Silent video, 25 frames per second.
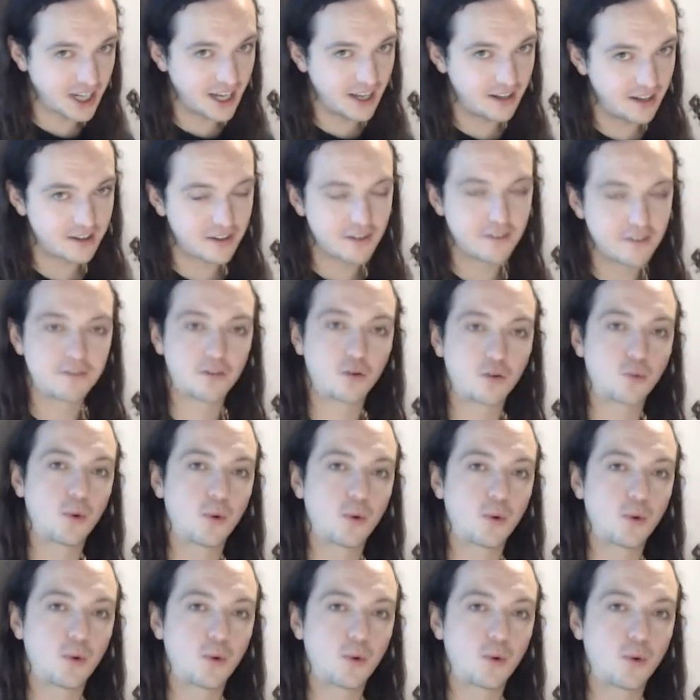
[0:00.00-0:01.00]
it for
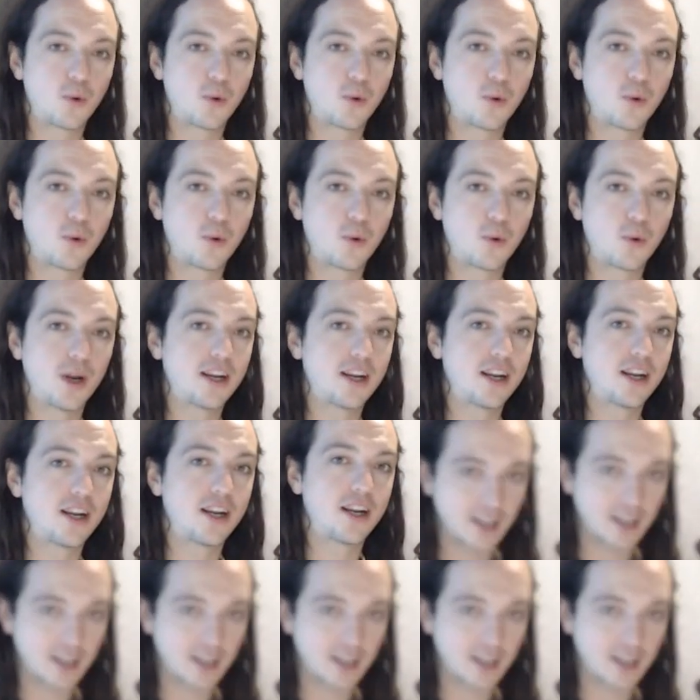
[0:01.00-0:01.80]
week number 1.